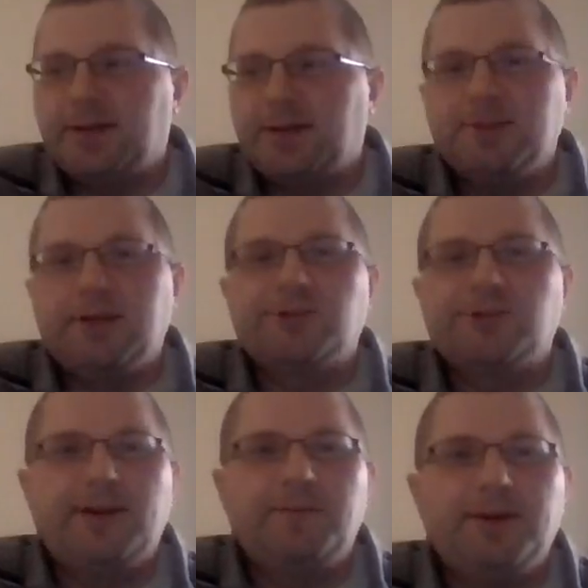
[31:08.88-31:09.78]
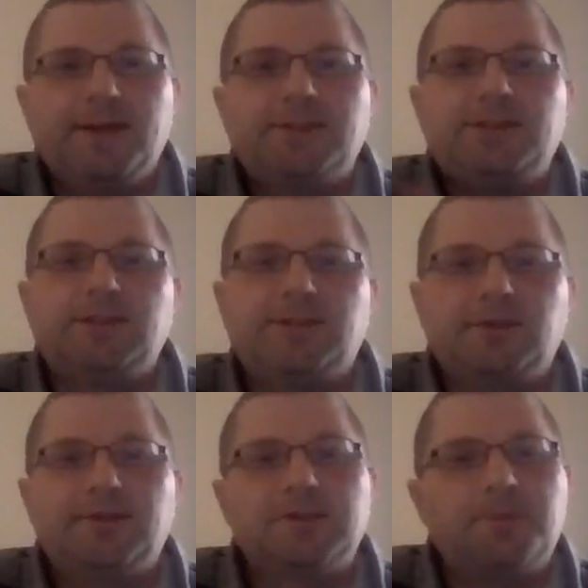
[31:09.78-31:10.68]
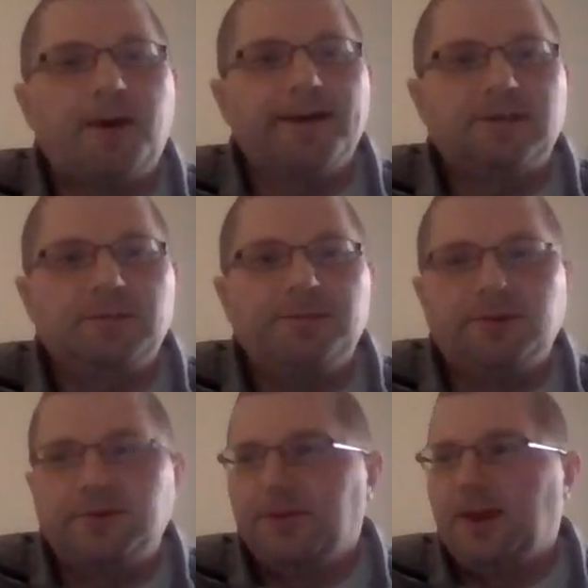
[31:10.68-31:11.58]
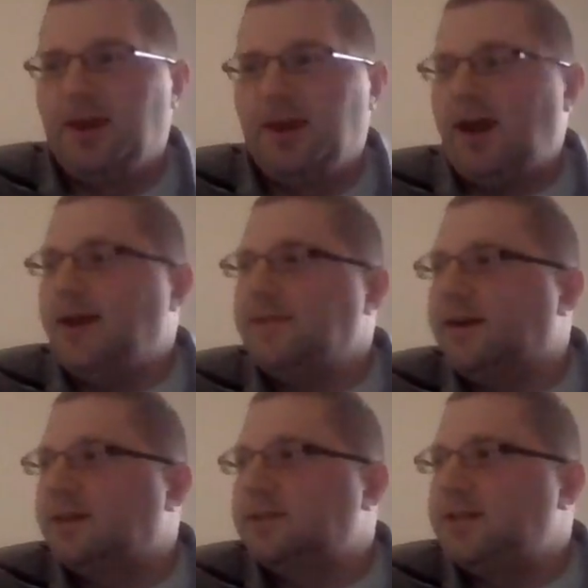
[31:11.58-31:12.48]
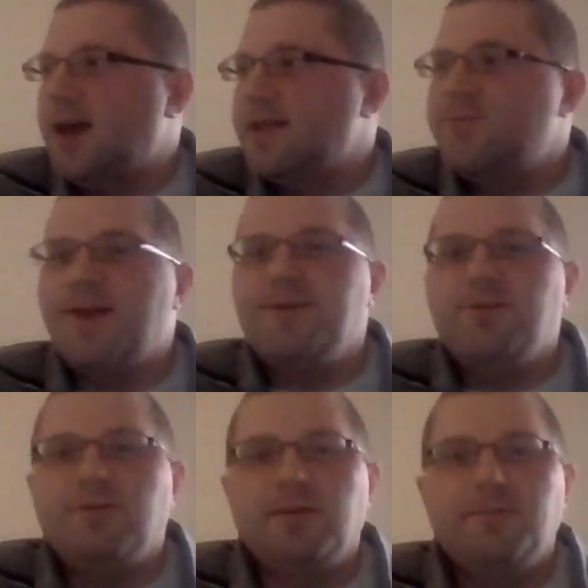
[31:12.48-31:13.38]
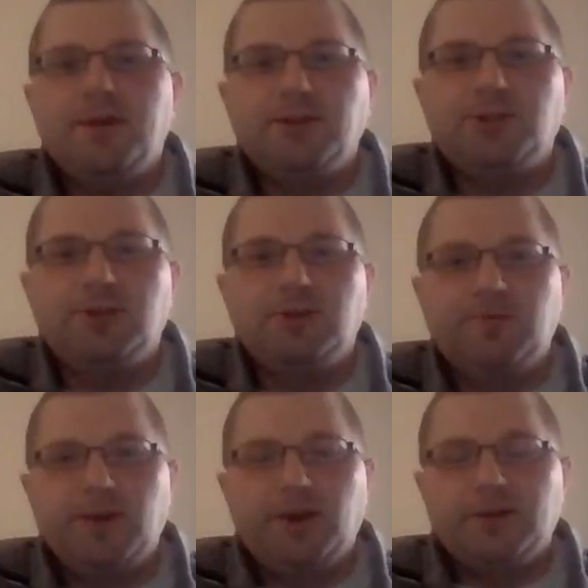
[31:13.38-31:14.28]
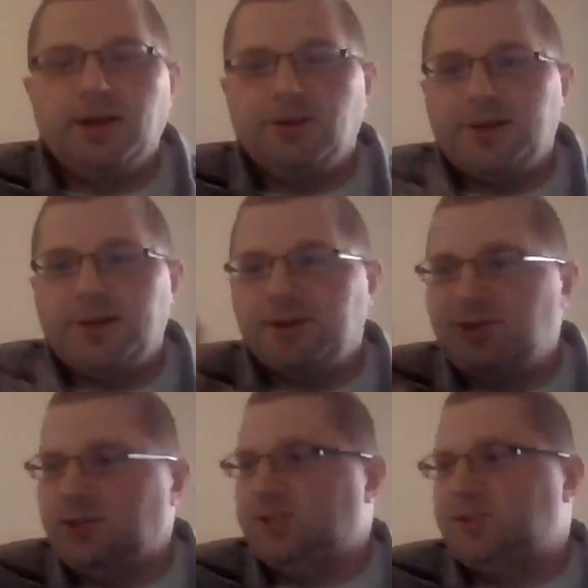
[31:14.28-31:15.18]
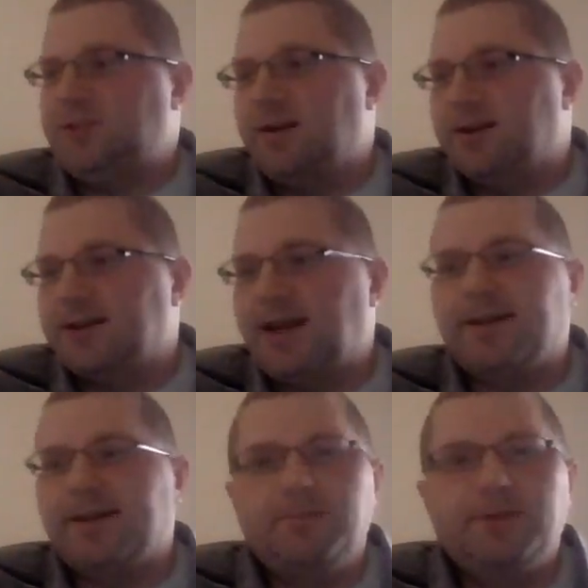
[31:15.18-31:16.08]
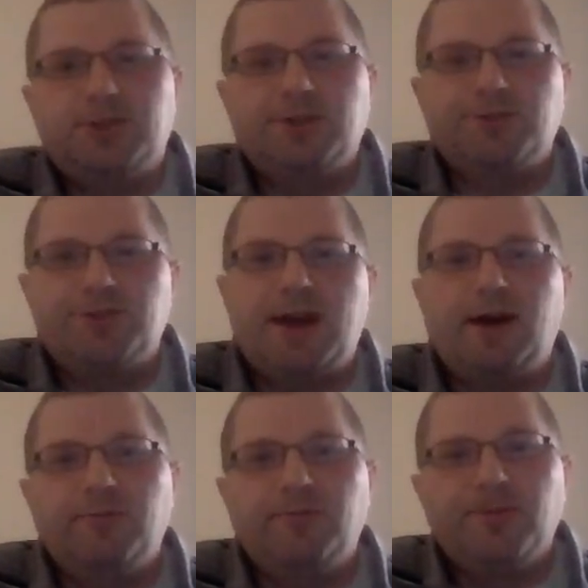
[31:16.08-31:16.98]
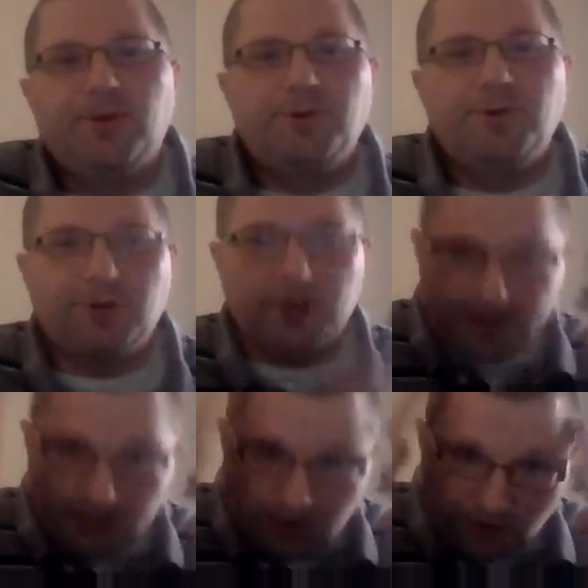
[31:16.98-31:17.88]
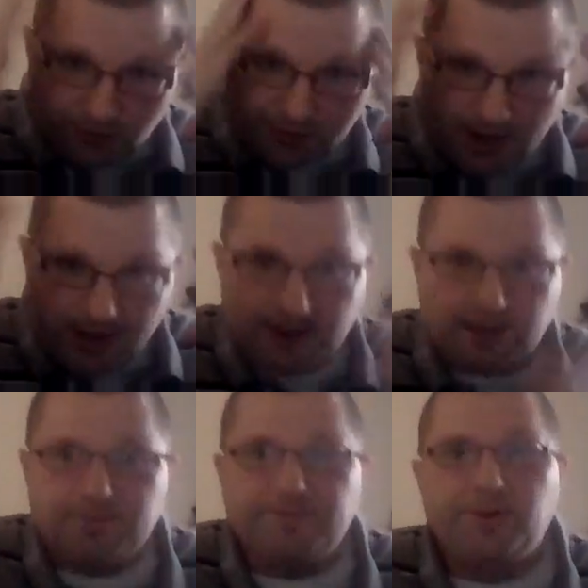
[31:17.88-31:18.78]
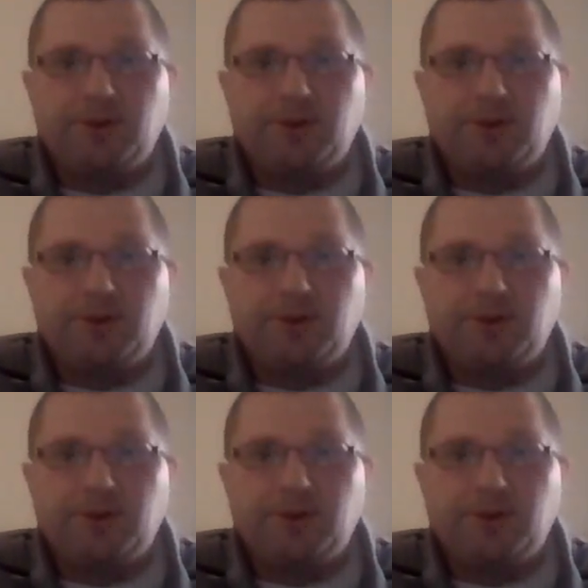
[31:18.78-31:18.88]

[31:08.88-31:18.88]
be, when I visualize something, I try to be as detailed as possible. And like I said, then it makes you, like you're not just staring at images now. You're kind of creating